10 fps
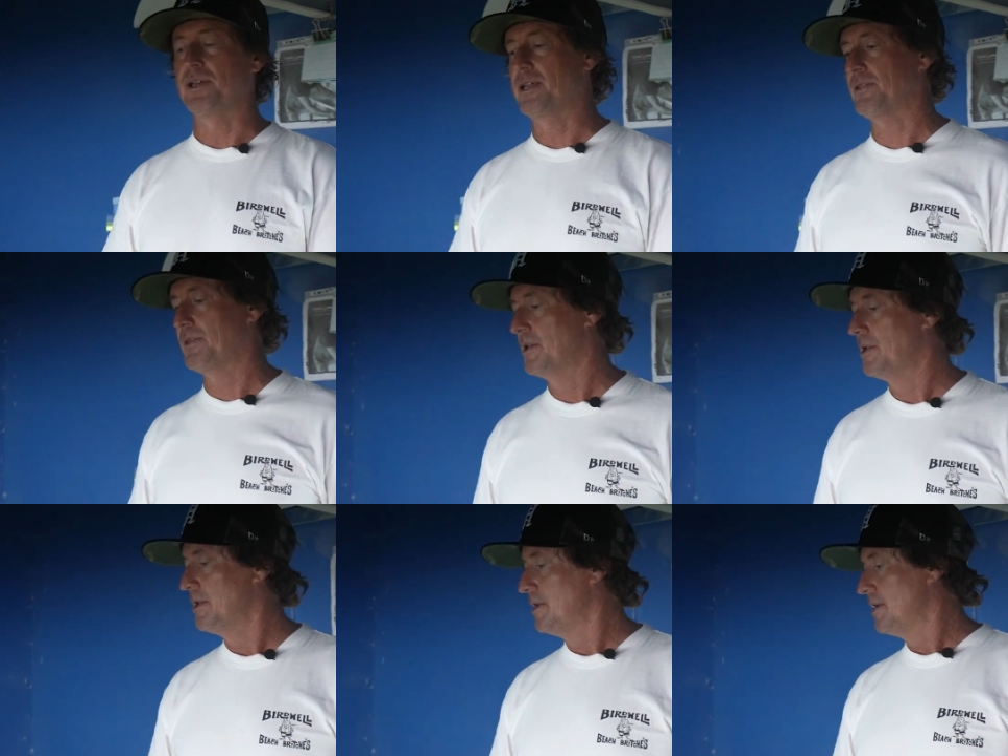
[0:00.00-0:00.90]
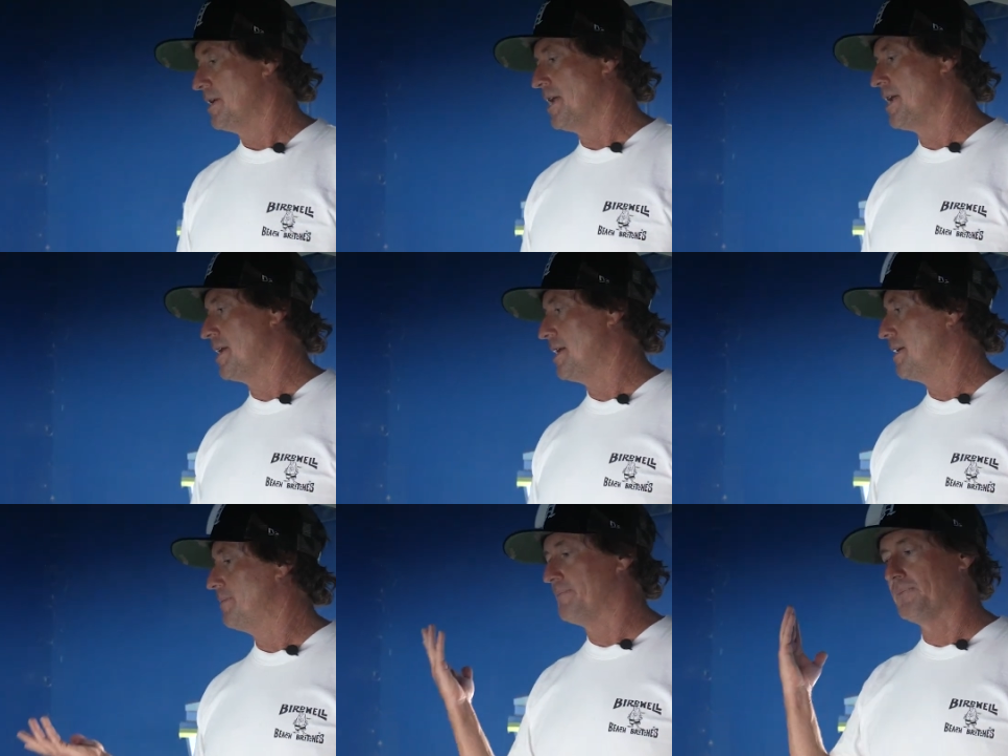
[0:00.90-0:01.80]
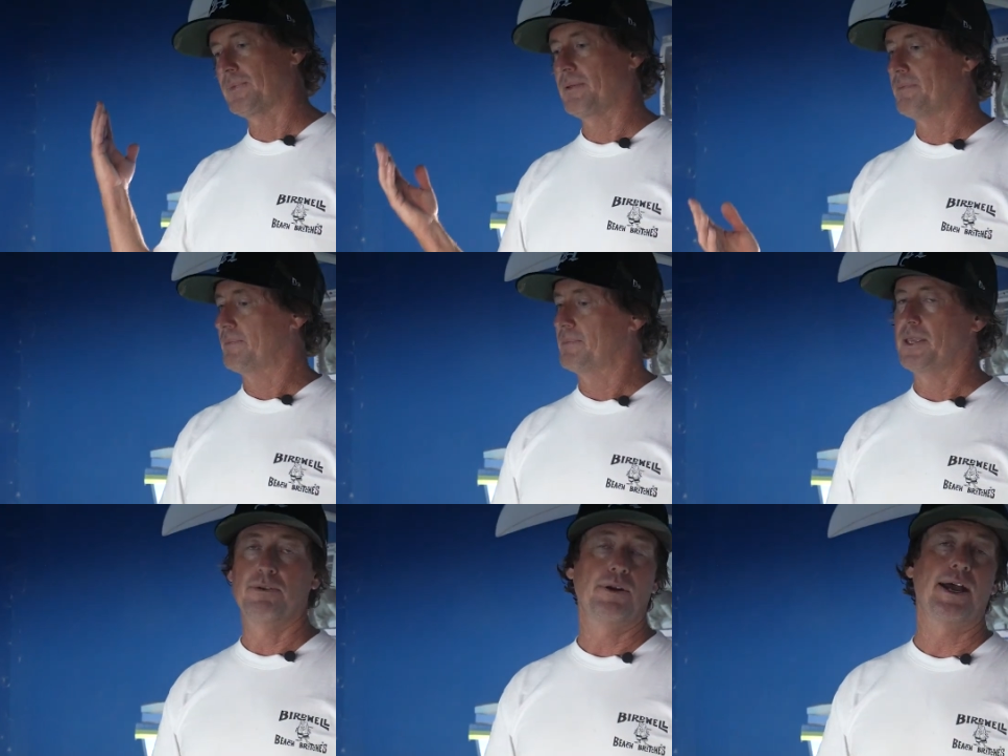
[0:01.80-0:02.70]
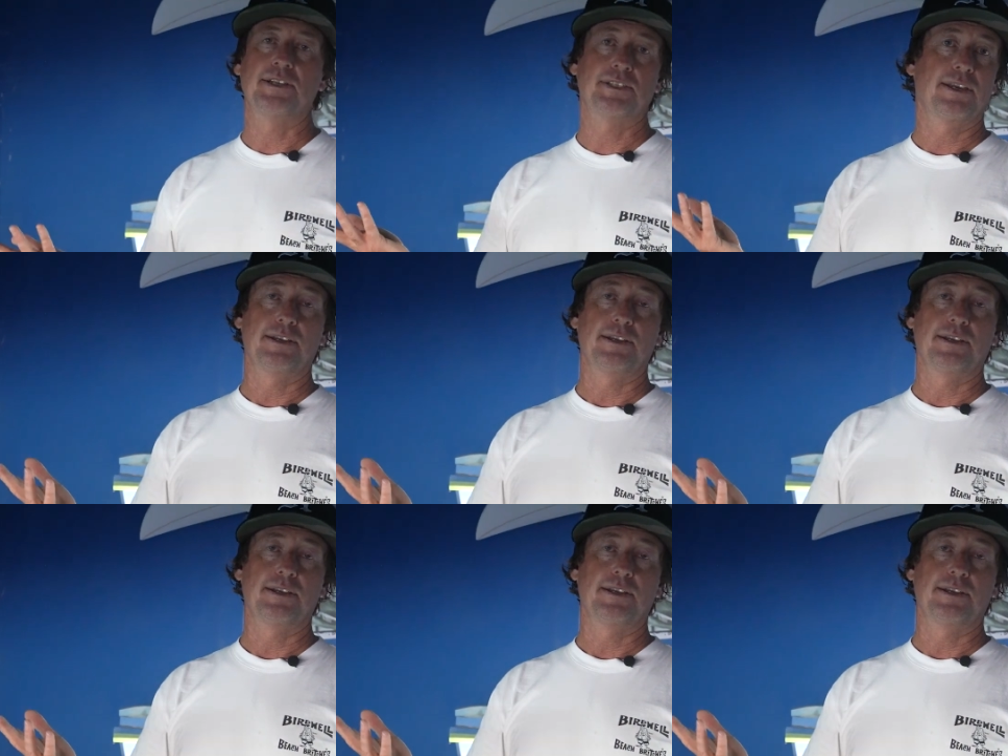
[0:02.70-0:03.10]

length, and it rides like